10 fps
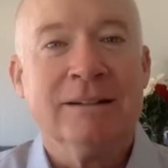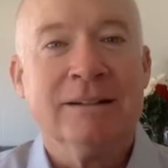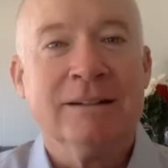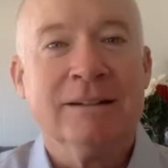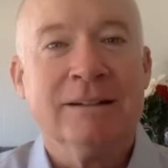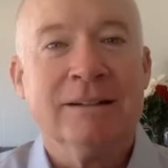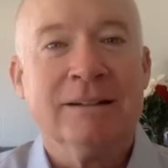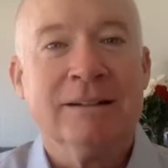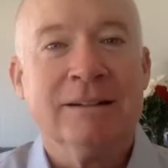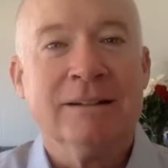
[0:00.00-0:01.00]
that
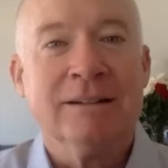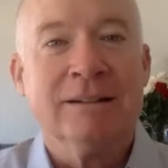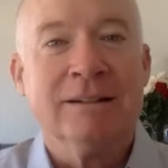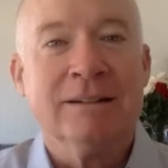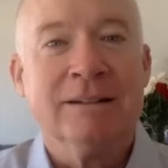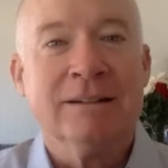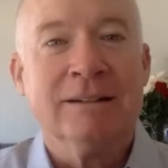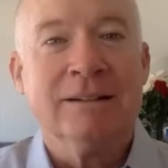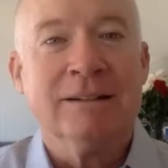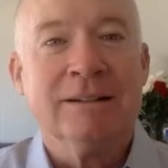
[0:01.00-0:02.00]

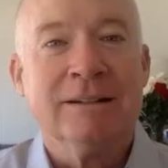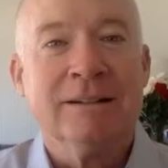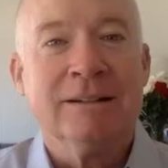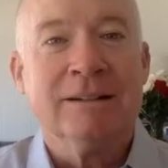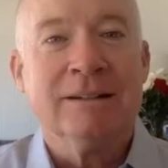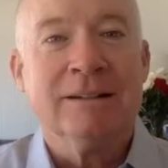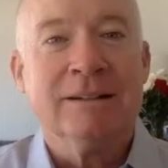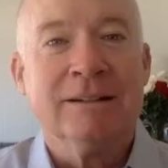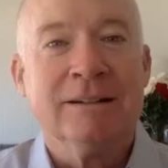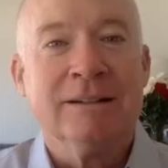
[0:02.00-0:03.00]
sort of thing.
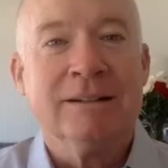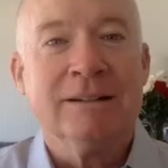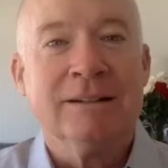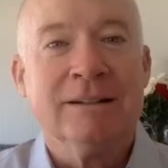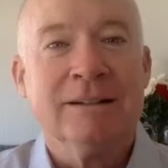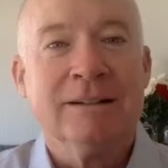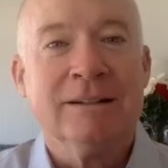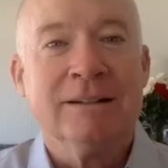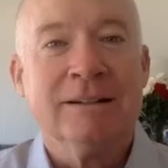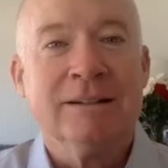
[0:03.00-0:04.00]

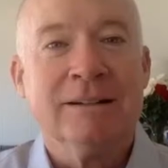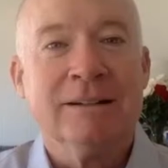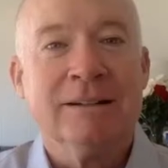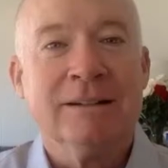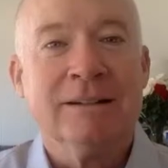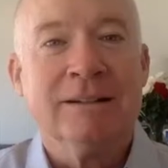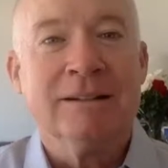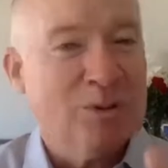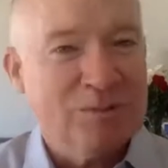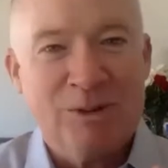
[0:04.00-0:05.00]
That portion
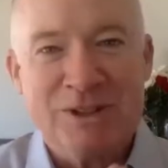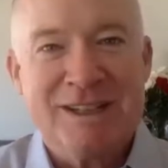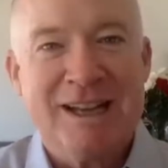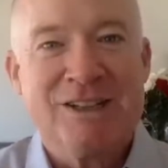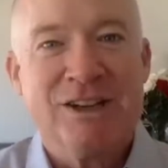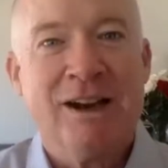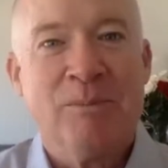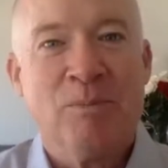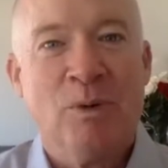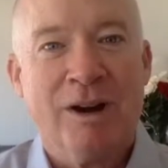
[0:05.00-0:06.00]
will set you
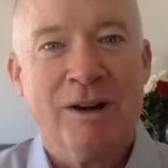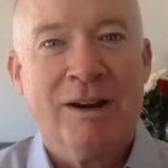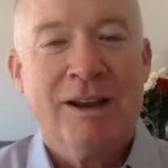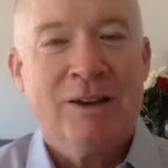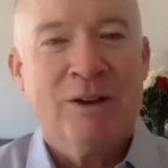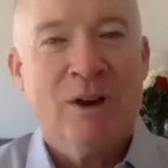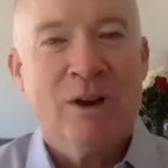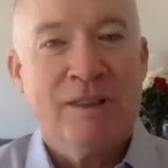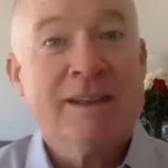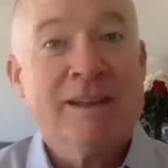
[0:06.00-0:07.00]
up where
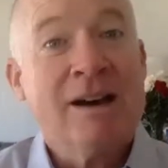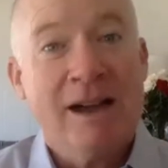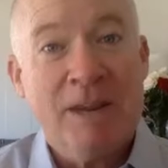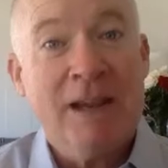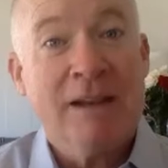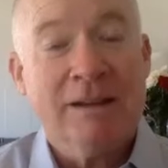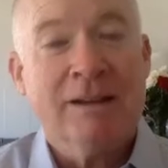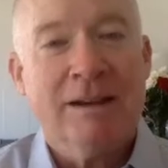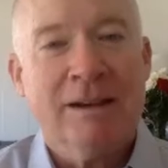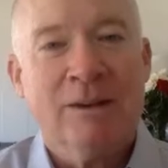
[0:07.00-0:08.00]
the timing
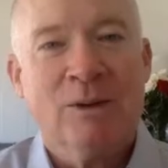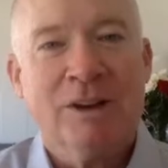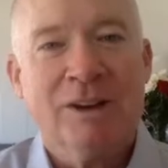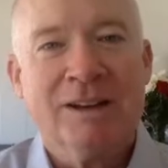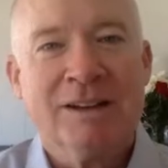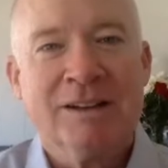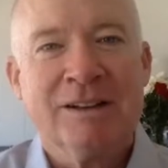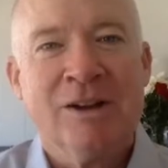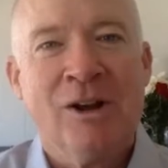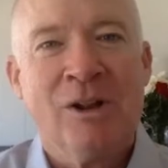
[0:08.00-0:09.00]
where you can
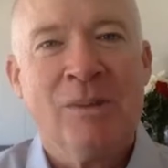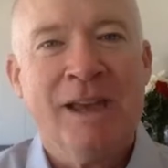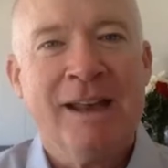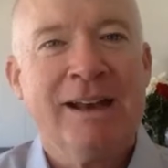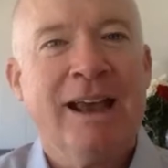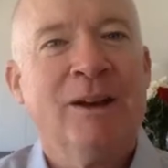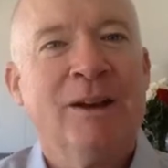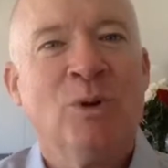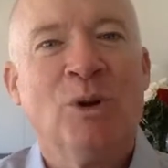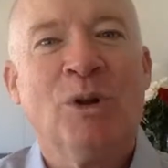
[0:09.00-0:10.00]
call them in,
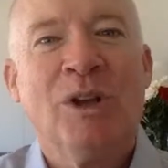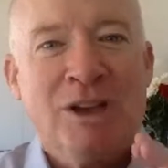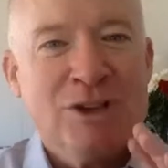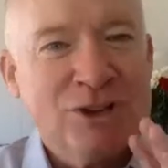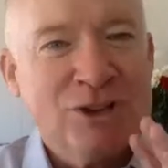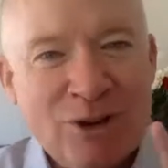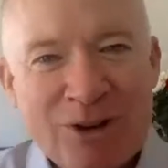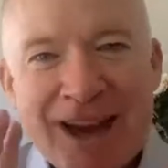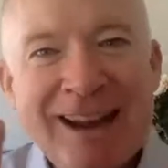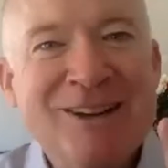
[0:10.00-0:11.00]
and we'll
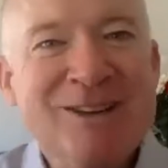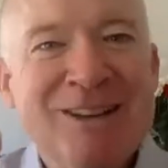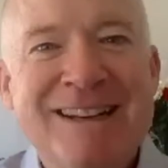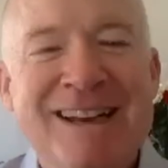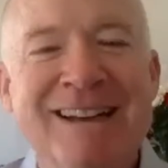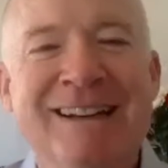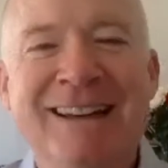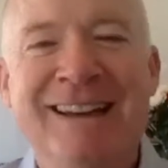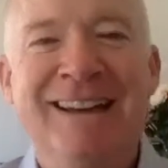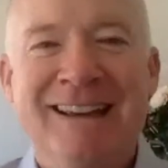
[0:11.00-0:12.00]
show you how to do the
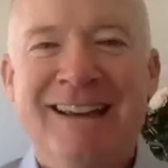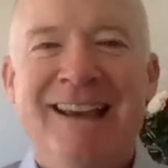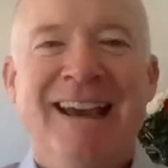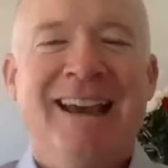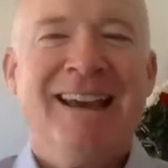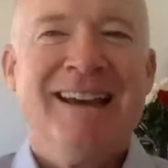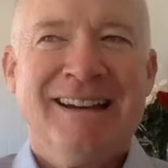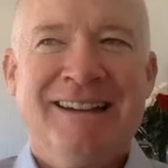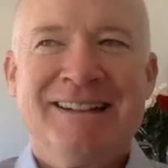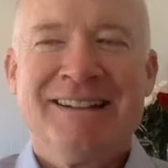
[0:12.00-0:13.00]
technique and